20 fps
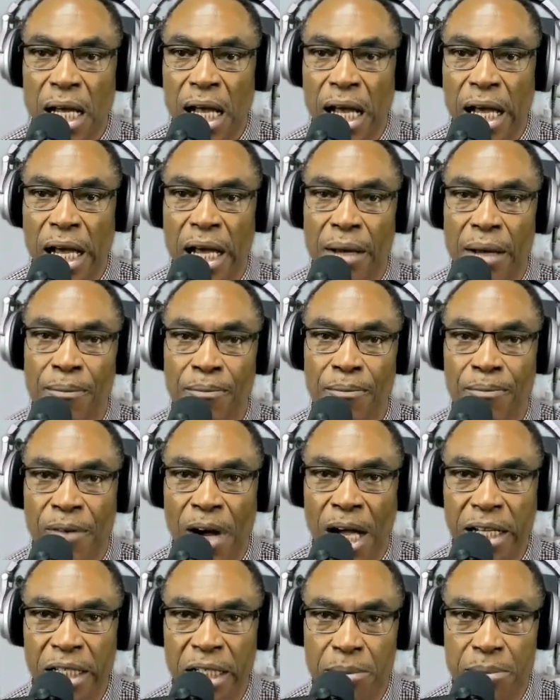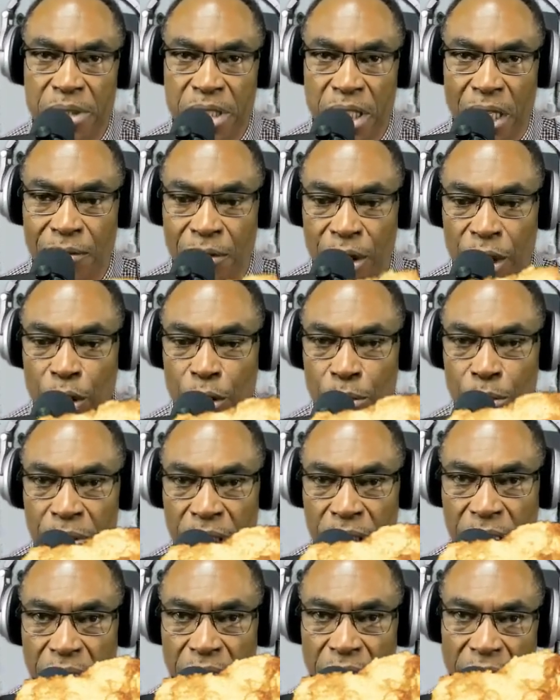um, find themselves doomed
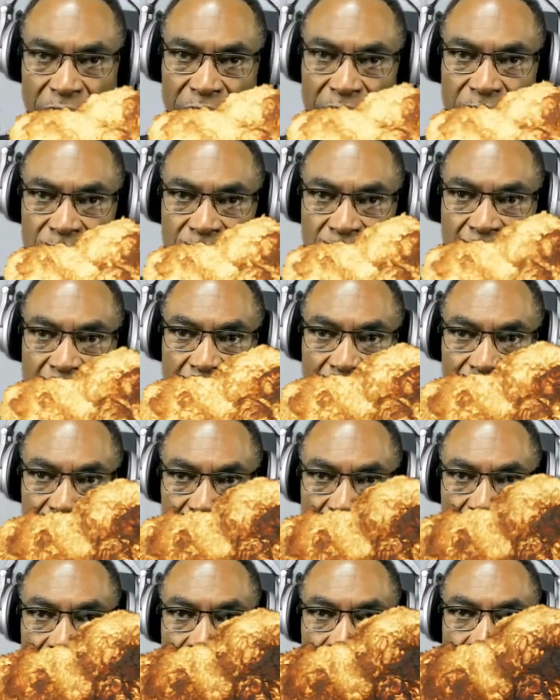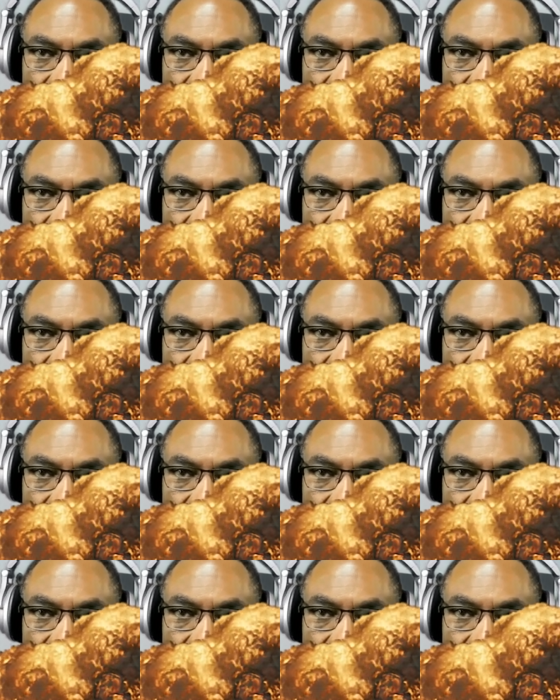in the end and if you're going